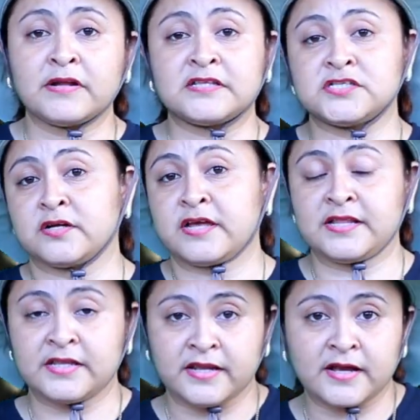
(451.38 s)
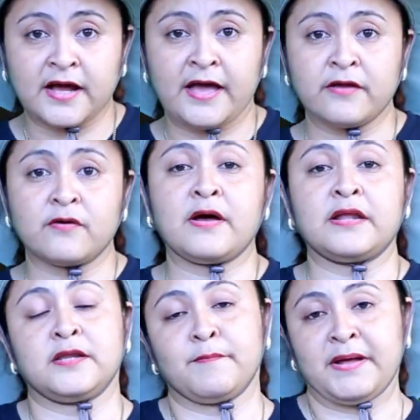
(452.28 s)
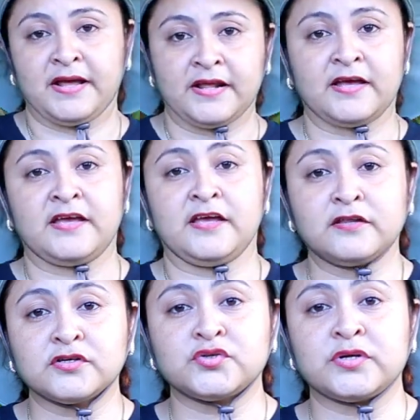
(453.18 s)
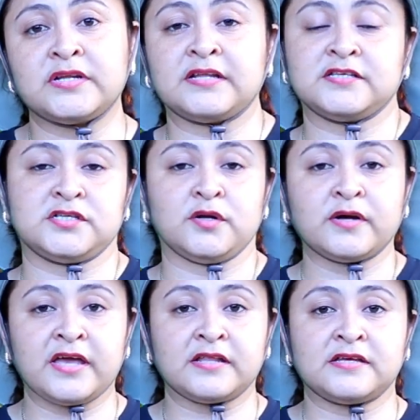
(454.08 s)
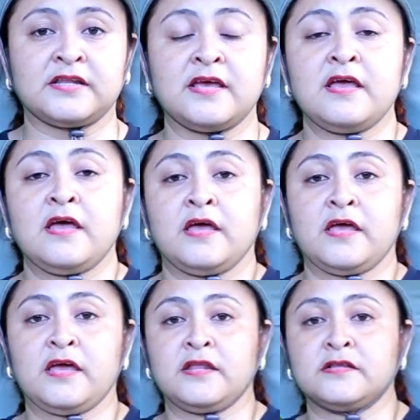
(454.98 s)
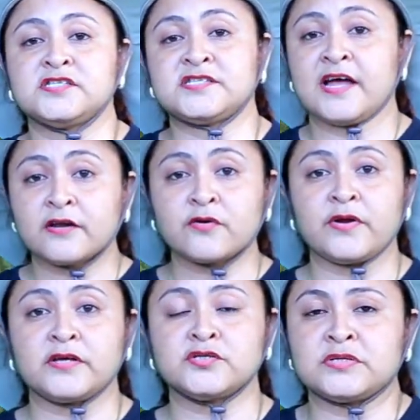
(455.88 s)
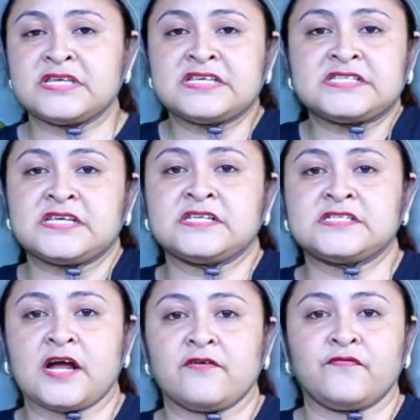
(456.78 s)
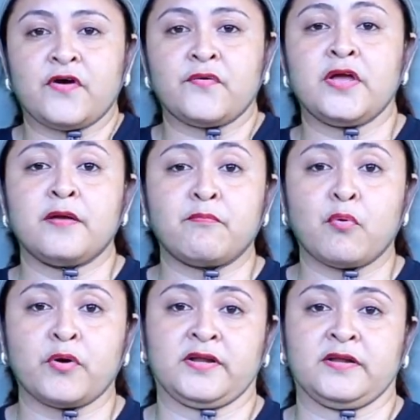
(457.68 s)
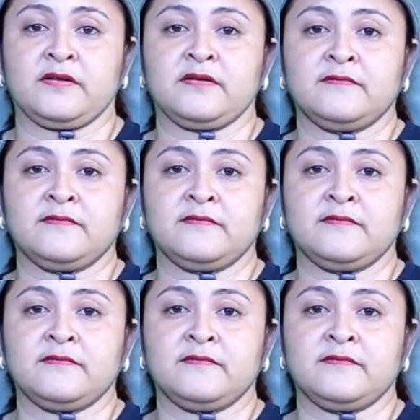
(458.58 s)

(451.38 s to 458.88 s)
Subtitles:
that is located in Cayo and the banana industry that is located in Stan Creek. So these things are very important.